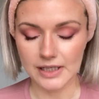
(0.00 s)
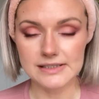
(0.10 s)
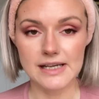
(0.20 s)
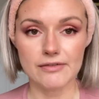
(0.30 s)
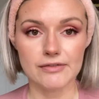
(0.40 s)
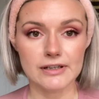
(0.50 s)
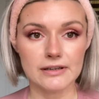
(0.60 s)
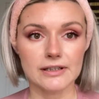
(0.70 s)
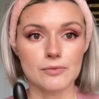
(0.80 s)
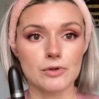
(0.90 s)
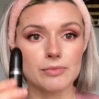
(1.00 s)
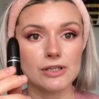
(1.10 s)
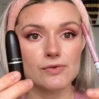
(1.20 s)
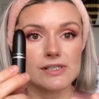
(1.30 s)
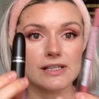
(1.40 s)
definitely will be
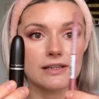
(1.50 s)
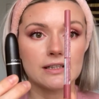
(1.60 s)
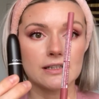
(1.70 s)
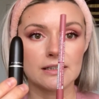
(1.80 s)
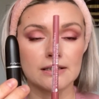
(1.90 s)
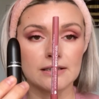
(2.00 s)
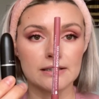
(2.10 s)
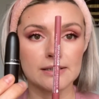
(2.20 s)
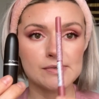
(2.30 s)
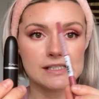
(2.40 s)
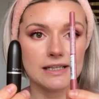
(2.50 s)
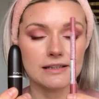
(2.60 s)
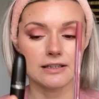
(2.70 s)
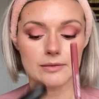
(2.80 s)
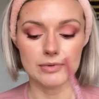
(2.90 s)
using the lipstick and
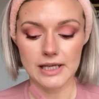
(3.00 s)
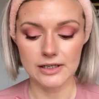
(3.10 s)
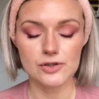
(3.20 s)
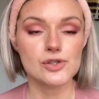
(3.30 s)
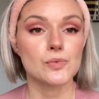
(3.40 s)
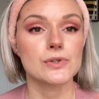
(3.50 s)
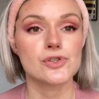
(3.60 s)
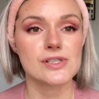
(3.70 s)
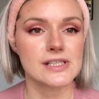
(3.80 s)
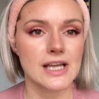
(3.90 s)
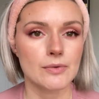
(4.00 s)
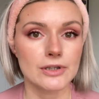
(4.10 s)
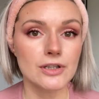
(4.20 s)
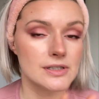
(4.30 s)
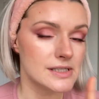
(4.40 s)
the lip liner. So we'll just see how
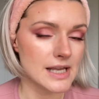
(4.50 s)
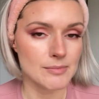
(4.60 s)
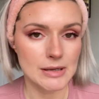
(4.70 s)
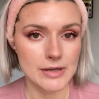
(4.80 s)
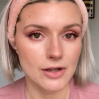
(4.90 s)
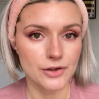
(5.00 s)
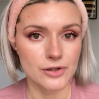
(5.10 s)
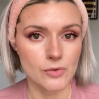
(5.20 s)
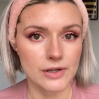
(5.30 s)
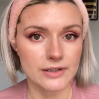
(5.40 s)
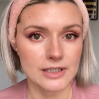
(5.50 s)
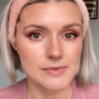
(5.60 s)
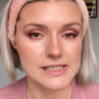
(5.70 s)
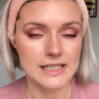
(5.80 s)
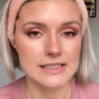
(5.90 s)
it looks, and maybe I'll throw on the lip
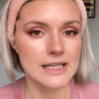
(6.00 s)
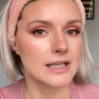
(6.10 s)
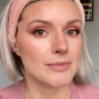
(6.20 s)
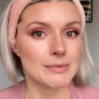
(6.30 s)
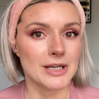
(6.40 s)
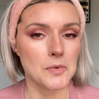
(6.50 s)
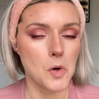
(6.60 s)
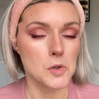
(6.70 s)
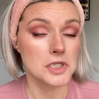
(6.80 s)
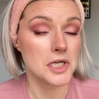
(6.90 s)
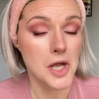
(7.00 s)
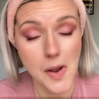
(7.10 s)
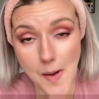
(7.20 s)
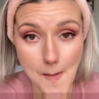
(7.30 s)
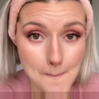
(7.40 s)
stain at the end, maybe I won't.
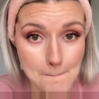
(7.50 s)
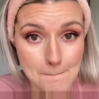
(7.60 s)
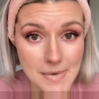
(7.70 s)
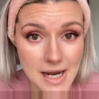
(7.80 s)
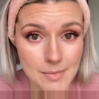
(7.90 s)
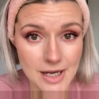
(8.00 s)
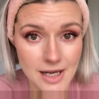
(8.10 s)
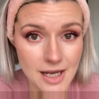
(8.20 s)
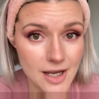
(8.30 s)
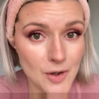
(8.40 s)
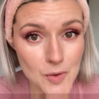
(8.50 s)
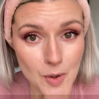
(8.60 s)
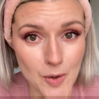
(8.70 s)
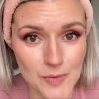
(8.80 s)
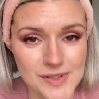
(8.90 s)
Maybe, who
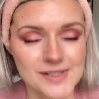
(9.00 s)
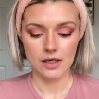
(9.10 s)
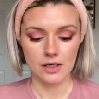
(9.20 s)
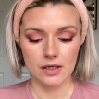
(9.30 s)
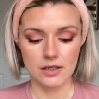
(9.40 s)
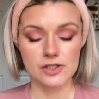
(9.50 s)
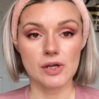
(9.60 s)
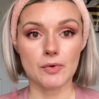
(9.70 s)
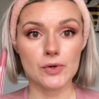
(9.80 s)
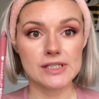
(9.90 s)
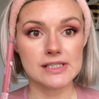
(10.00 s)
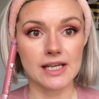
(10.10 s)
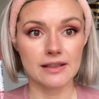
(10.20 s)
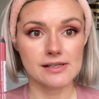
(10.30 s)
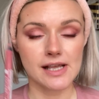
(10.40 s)
knows? So I'm going to
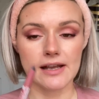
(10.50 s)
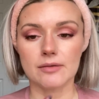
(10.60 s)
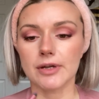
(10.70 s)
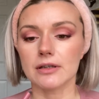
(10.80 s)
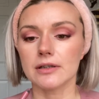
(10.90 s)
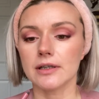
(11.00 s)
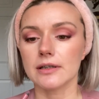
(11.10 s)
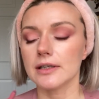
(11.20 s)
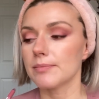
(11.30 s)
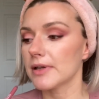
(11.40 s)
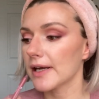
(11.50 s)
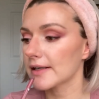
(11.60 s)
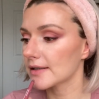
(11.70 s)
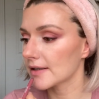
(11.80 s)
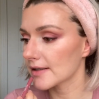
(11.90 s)
take this Annabelle lip
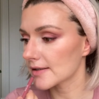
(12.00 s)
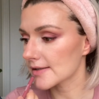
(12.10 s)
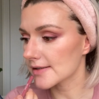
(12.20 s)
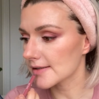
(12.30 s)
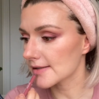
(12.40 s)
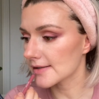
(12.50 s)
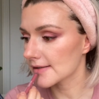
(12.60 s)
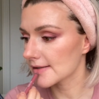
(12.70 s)
liner and just